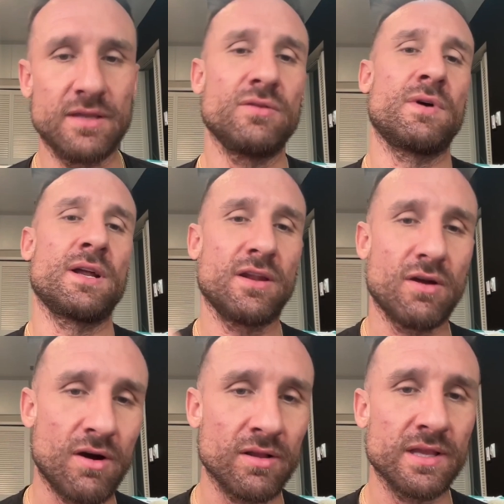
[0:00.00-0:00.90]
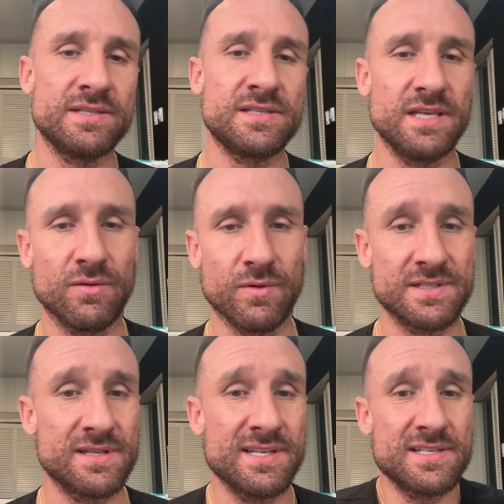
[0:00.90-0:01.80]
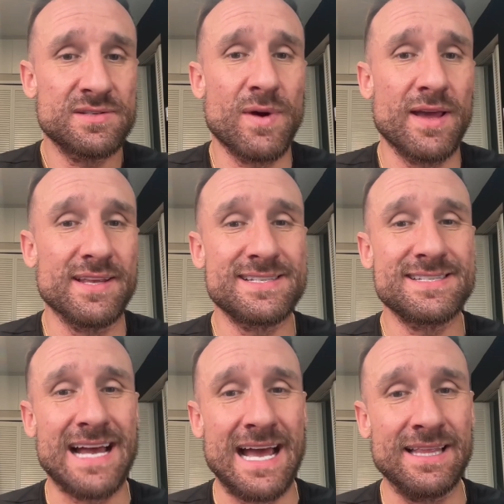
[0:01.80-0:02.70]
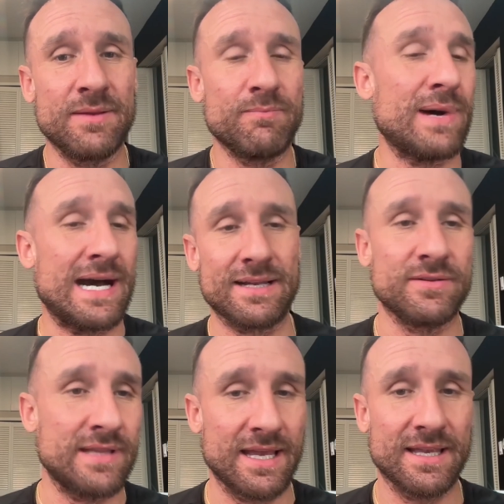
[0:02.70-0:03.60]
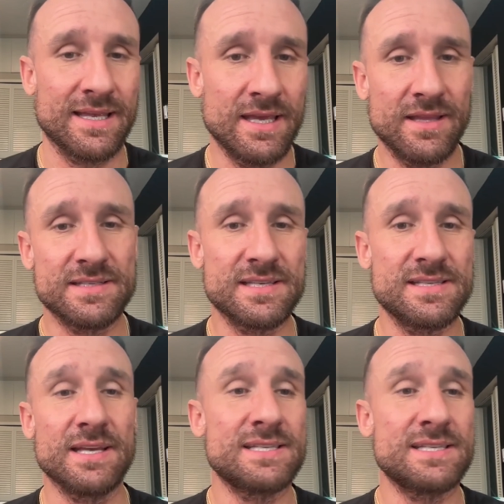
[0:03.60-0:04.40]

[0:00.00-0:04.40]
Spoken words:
You want it all in sequence. This is why this is the